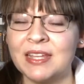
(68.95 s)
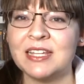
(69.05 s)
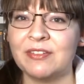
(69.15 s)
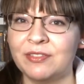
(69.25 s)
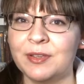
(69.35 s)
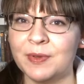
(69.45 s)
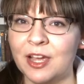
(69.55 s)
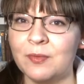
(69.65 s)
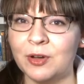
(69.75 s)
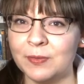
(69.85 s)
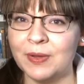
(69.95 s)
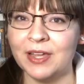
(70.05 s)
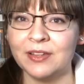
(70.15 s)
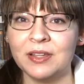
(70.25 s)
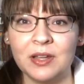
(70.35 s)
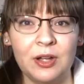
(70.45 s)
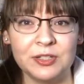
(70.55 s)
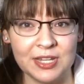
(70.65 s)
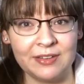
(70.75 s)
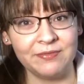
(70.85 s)
definitely become one of my
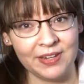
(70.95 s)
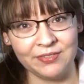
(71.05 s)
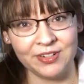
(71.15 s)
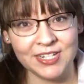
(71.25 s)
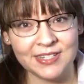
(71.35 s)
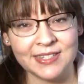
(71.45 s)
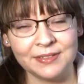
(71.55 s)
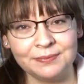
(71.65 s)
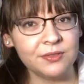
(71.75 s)
all-time favorites.